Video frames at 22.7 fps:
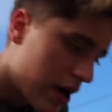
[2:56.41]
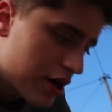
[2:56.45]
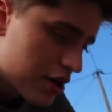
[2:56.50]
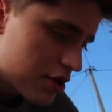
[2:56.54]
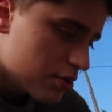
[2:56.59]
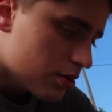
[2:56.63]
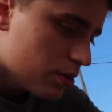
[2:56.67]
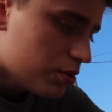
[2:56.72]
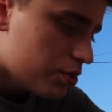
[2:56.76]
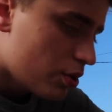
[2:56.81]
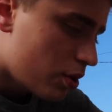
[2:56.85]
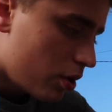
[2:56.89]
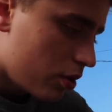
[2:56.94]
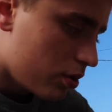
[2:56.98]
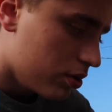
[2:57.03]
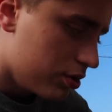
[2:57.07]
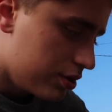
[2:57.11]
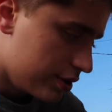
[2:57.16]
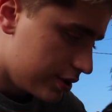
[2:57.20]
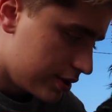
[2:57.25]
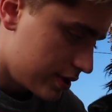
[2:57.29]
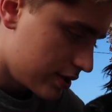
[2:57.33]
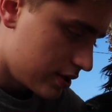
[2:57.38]
No, you're the
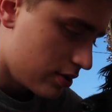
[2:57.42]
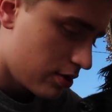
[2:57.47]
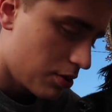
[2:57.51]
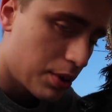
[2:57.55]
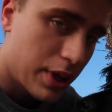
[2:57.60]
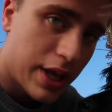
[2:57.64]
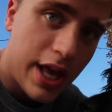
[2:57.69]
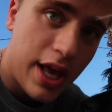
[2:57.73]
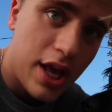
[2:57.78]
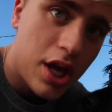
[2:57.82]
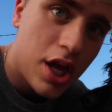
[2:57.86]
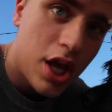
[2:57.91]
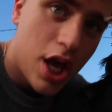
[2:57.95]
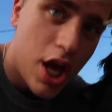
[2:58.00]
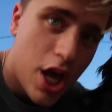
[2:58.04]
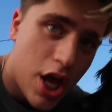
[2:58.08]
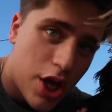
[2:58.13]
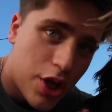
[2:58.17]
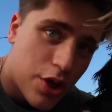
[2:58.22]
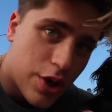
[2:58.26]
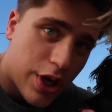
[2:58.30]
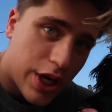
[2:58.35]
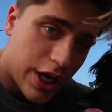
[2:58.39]
oldest, okay?
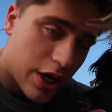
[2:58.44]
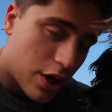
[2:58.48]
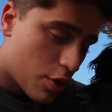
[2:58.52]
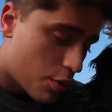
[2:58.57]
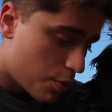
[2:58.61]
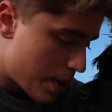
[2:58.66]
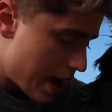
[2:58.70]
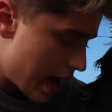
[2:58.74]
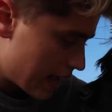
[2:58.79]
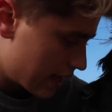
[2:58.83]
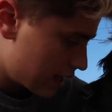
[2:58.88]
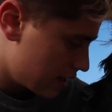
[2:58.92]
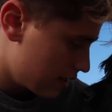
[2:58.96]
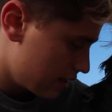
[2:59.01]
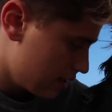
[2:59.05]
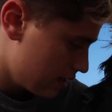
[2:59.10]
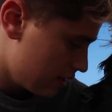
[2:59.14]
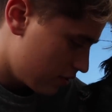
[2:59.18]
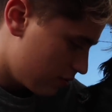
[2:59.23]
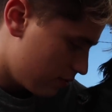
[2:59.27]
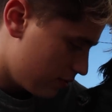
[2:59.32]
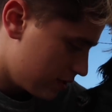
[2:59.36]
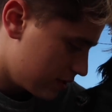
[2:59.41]
You gotta go back.
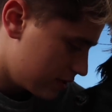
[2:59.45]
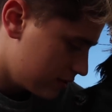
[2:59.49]
Come